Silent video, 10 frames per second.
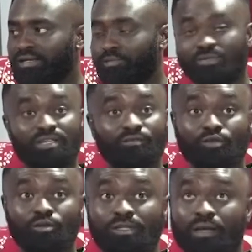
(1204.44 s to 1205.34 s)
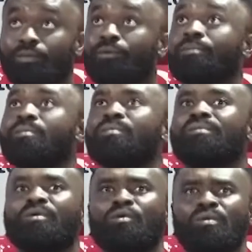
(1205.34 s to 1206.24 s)
The devotee with them.
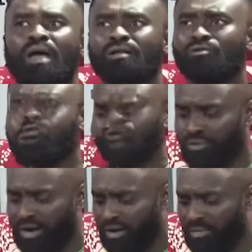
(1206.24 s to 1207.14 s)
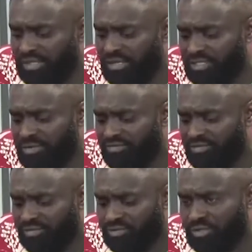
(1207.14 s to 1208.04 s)
Oh, I don't know. So why not? I'm deleting it
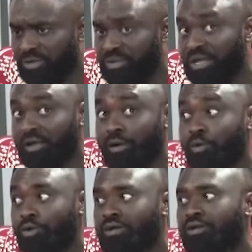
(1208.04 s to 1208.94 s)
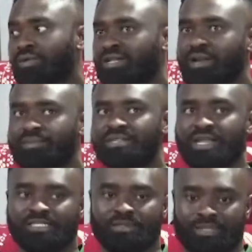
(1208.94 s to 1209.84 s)
from social media. I'm not going to be able to do
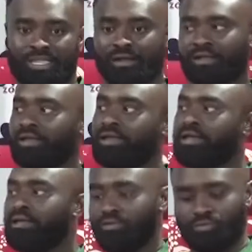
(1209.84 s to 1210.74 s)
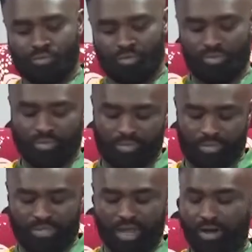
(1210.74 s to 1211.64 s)
it. I'm
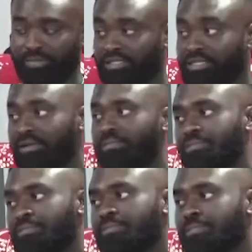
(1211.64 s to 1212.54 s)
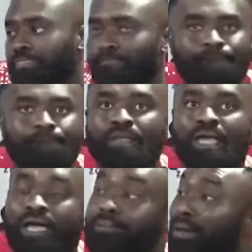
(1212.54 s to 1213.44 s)
not going to be able to do it.
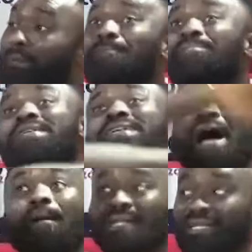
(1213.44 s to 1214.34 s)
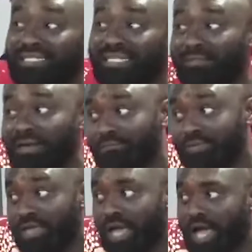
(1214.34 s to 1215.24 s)
Hey, baby, I'm going
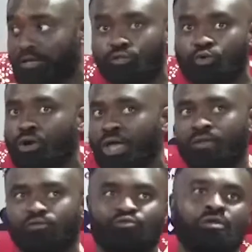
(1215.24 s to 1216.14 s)
to show her.